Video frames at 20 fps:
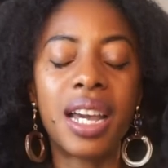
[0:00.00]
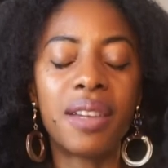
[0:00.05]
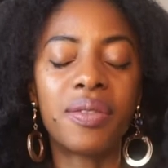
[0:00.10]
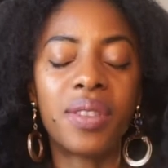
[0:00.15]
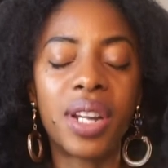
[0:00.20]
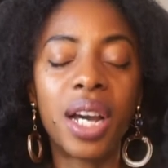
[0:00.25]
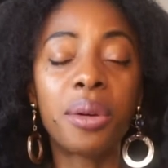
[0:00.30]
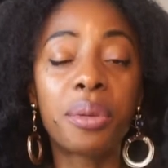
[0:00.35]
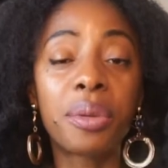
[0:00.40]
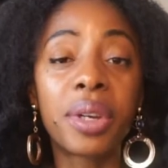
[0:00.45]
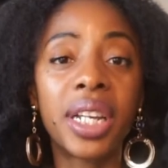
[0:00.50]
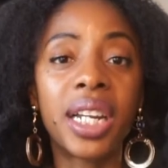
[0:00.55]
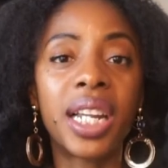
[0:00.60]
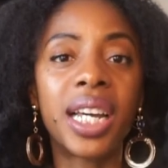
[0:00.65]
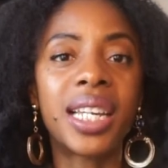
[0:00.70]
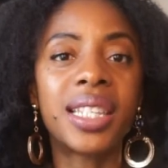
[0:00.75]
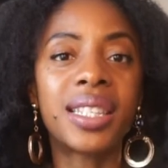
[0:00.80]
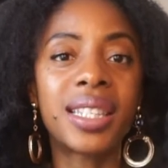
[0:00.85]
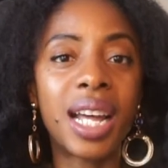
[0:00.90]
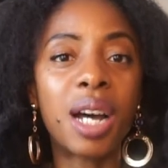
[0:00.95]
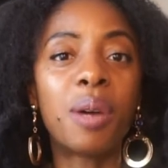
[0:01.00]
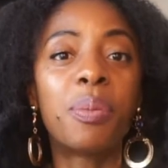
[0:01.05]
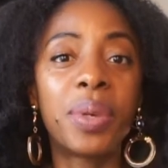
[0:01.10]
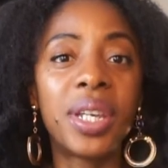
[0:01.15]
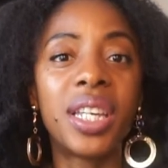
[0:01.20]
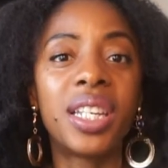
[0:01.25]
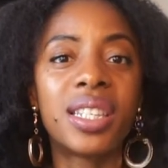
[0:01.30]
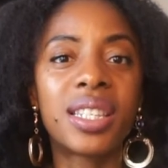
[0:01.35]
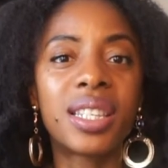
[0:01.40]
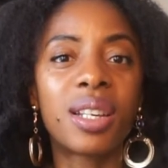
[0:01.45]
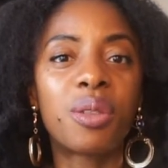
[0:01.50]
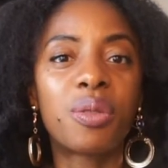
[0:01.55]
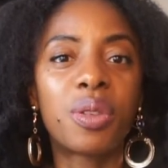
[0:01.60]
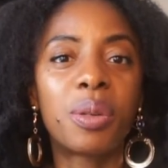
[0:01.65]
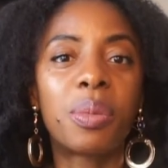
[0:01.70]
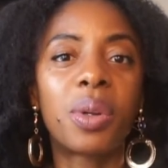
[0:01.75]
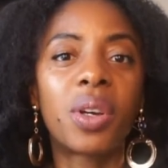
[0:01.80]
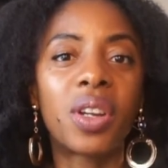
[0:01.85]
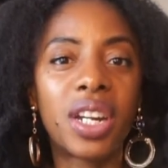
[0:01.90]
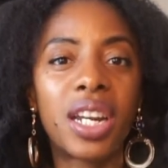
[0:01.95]
now realized, now being
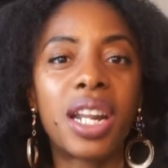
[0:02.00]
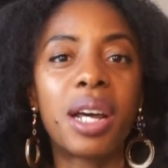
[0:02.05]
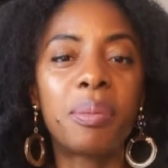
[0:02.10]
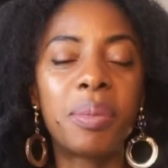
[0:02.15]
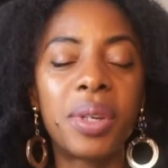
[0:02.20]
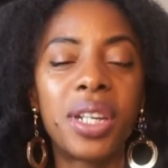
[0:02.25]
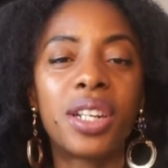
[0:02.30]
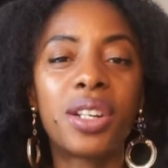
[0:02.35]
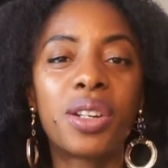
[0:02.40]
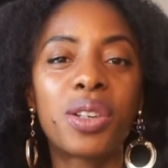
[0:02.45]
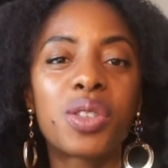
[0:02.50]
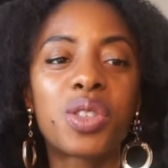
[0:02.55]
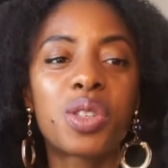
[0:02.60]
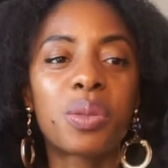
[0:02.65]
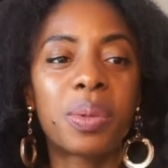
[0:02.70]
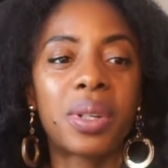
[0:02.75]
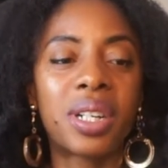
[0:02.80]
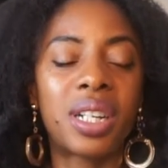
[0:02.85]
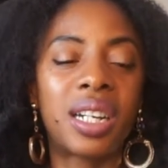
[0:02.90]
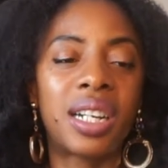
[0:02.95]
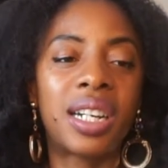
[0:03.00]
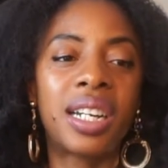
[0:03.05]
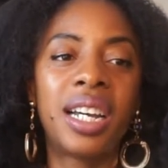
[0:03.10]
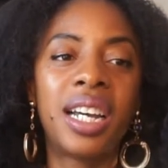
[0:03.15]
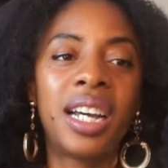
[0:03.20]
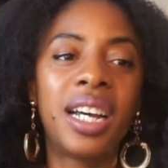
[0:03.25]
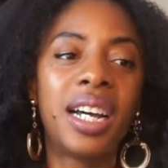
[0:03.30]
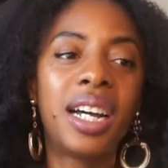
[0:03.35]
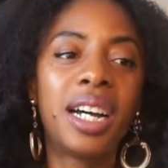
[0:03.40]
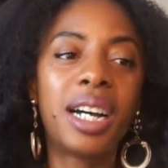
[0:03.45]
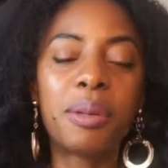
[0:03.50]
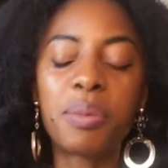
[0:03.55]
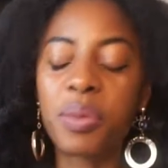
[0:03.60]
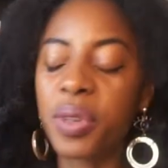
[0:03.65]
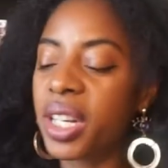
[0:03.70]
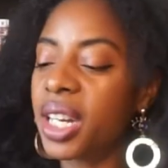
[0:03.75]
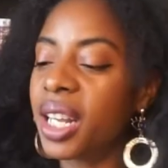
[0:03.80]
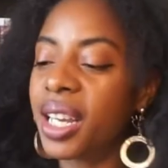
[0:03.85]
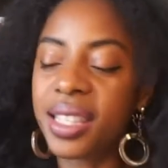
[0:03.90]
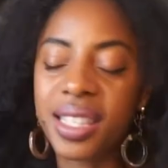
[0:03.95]
self-employed and now being an entrepreneur, I'm
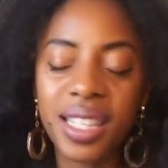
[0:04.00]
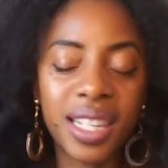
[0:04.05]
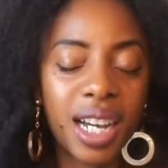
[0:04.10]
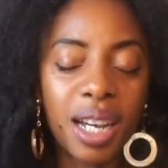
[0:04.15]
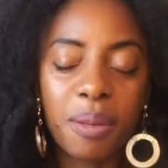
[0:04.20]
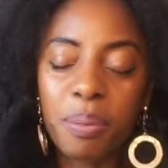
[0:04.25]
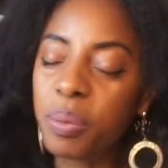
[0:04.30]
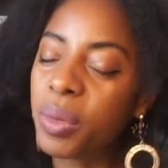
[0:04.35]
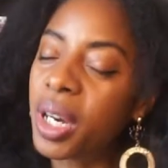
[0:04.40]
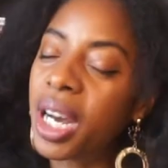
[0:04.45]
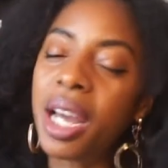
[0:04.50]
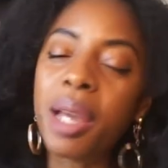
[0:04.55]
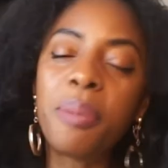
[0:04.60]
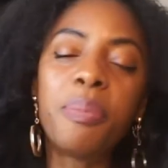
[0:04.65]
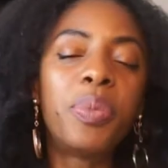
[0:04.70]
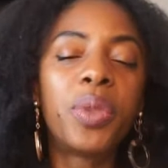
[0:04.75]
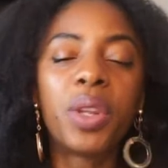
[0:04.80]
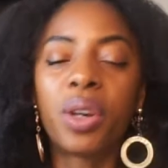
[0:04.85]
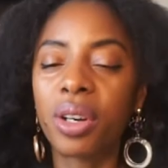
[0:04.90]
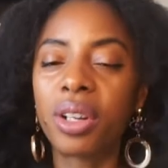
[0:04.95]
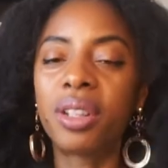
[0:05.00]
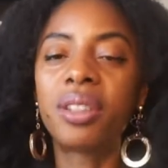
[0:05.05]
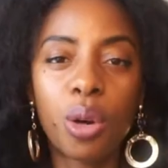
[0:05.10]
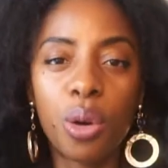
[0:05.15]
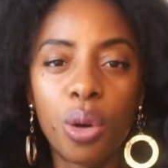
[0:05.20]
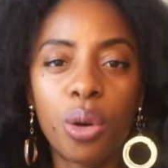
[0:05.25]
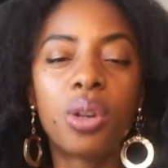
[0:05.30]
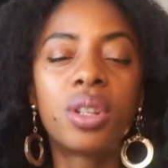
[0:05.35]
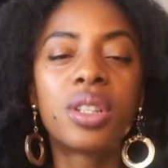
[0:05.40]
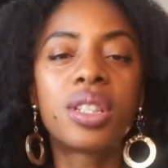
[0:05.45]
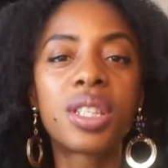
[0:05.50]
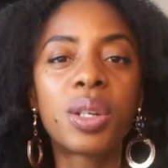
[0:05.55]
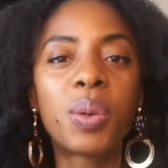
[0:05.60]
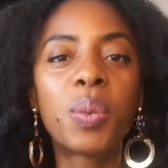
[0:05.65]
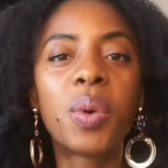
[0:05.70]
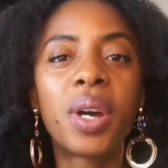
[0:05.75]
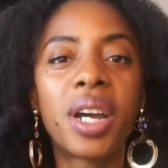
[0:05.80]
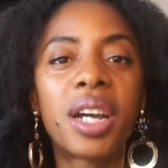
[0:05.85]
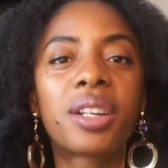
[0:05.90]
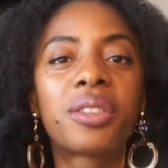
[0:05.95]
realizing I'm not called to
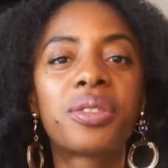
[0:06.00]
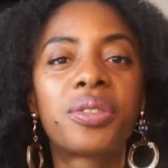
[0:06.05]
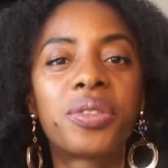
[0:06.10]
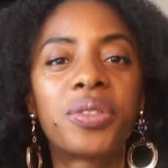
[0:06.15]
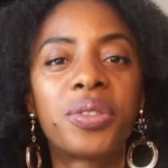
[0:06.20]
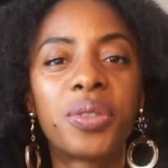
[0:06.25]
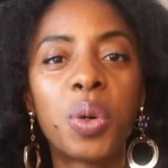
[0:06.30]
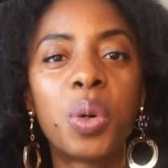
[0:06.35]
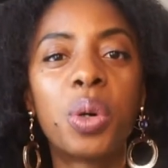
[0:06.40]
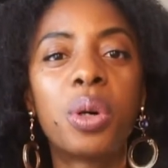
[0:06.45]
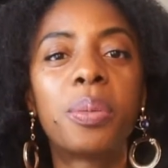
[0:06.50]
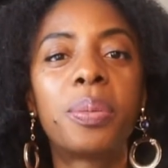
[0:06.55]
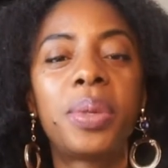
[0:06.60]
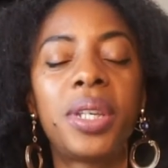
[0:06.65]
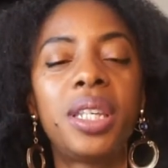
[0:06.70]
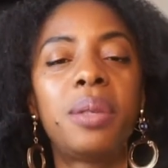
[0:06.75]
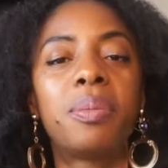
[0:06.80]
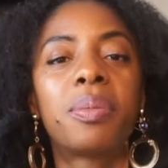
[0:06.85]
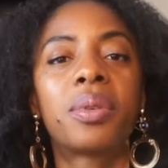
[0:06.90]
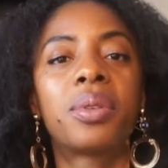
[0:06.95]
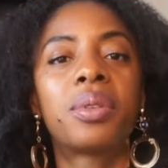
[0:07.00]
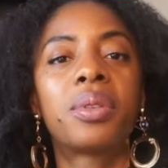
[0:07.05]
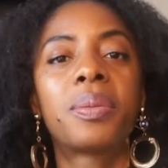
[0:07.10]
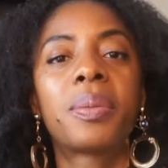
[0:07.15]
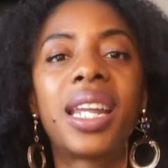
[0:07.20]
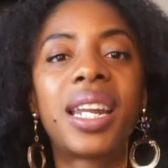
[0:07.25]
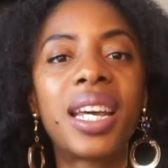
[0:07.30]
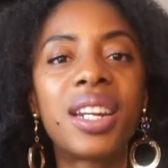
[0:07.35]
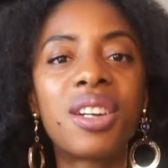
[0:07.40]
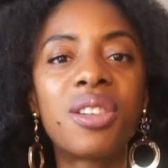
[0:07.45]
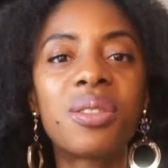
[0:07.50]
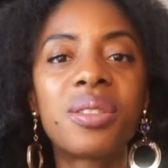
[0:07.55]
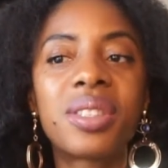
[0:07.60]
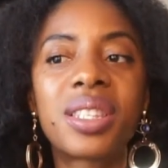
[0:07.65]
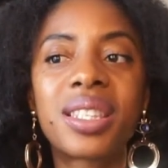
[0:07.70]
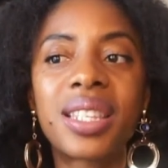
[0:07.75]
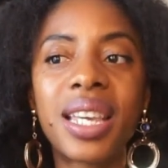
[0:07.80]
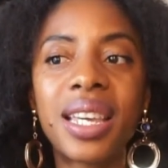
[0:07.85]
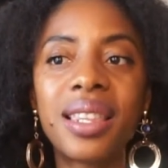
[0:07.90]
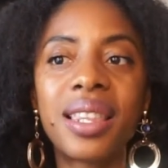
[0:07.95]
work for people. And I don't
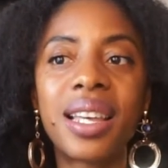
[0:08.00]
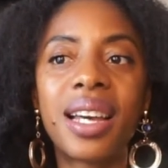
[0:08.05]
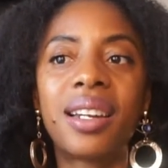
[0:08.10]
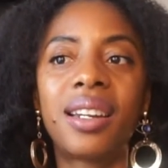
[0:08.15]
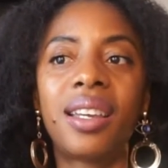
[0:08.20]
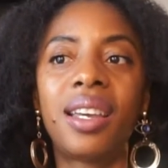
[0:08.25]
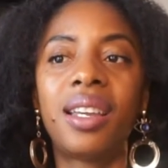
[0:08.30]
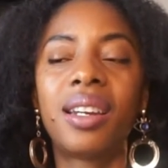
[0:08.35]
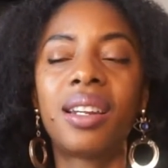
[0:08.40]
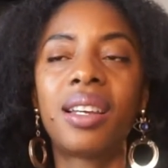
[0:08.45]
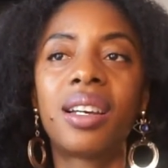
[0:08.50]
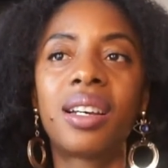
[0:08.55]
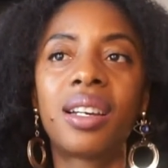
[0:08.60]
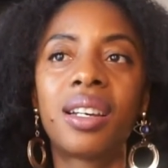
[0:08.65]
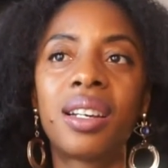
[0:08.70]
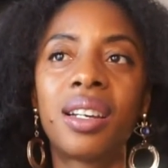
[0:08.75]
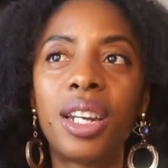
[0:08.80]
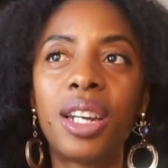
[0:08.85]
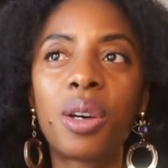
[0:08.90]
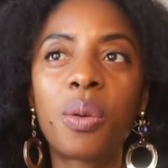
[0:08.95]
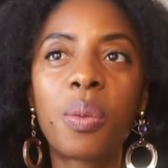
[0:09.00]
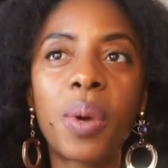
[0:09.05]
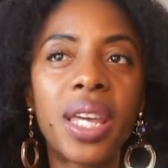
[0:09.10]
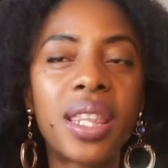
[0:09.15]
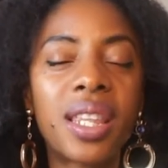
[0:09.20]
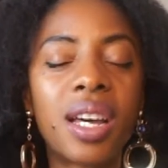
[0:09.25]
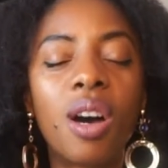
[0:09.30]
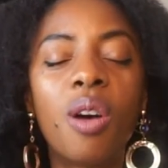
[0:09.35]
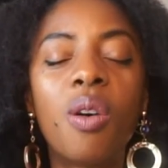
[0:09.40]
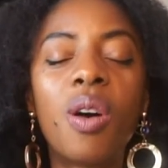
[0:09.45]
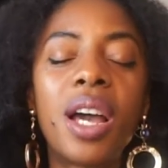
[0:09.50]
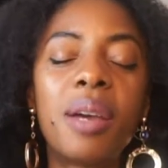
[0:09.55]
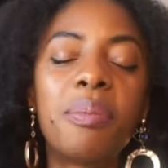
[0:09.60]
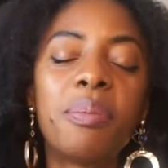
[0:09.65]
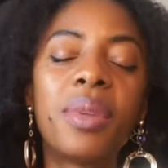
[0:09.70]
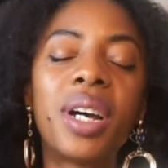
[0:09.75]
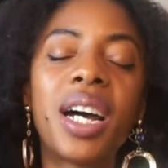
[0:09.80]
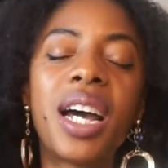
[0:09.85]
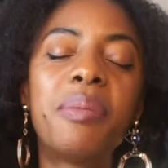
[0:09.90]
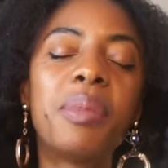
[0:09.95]
say that in a way that, oh,
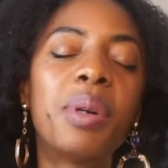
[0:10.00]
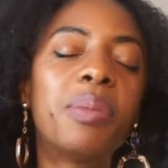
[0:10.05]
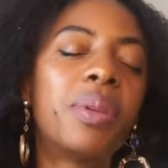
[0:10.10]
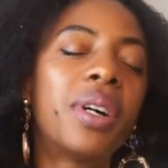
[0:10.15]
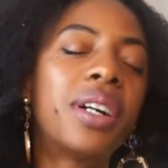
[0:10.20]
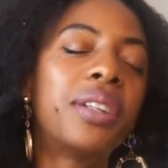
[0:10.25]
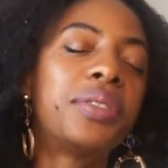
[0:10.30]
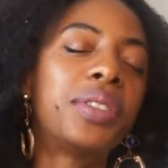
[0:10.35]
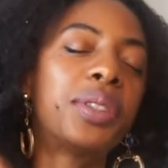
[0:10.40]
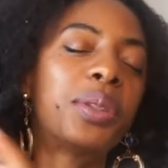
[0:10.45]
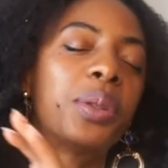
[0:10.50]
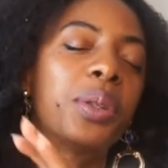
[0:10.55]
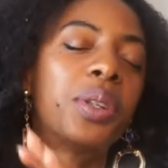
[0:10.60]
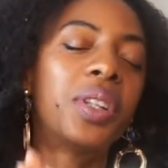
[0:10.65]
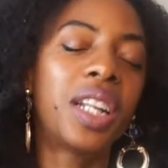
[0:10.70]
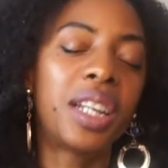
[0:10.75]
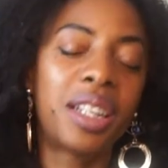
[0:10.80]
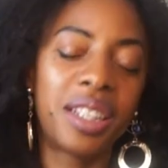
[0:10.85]
I'm above it all.